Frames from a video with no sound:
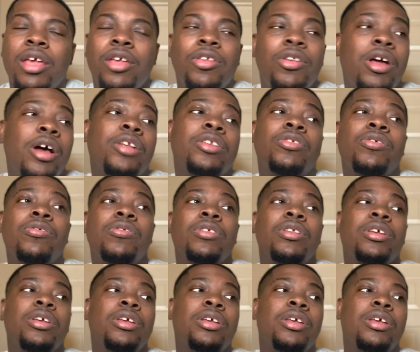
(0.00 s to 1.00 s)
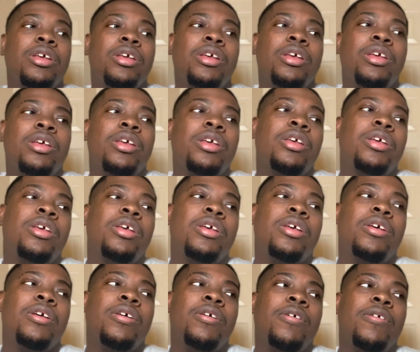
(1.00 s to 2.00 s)
you're not doing it
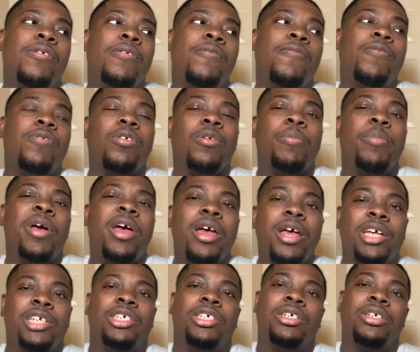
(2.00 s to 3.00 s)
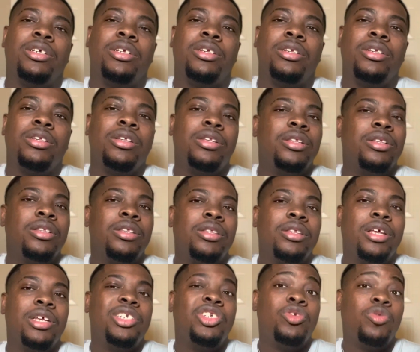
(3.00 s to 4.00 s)
for the passion
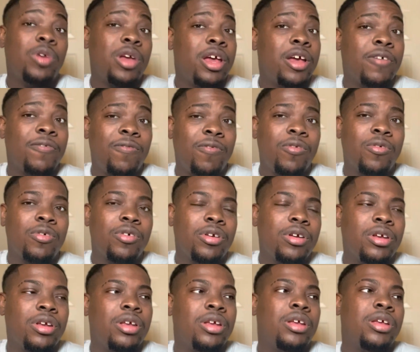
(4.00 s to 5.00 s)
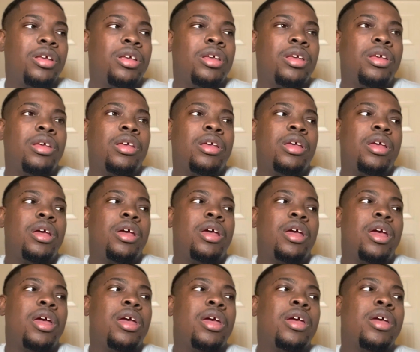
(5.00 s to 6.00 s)
that you have for it.
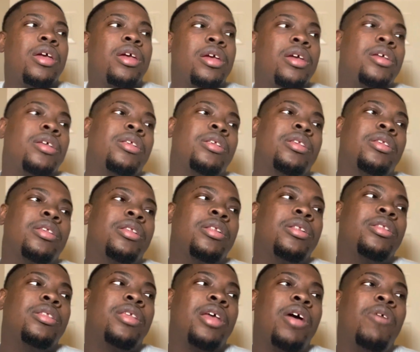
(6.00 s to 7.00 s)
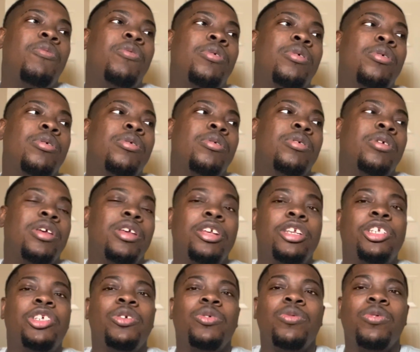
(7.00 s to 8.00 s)
And that will
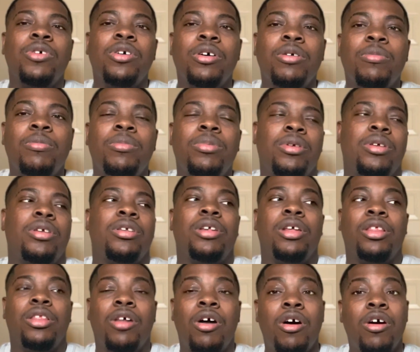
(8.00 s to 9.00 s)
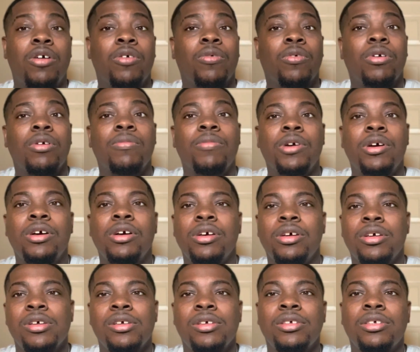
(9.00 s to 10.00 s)
eat you up in the long run
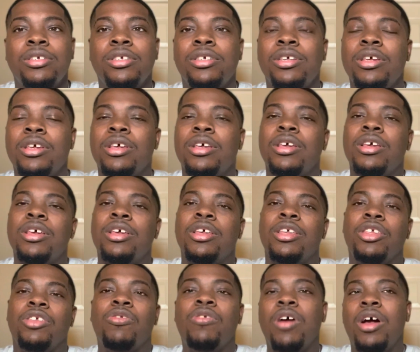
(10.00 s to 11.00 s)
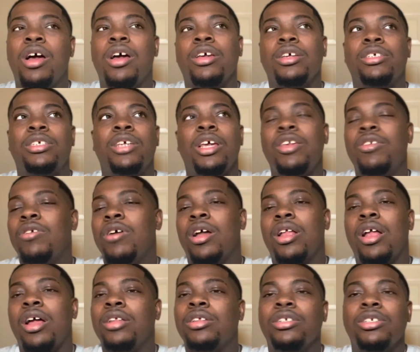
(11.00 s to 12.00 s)
because you got
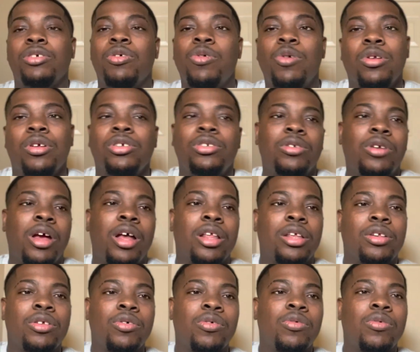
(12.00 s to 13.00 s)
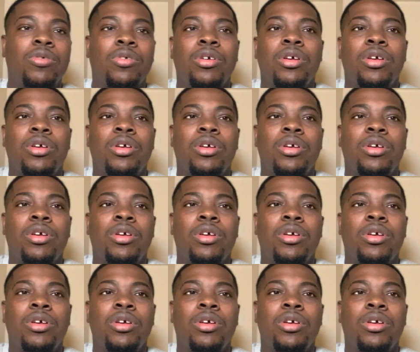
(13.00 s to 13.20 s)
all these orders you got to do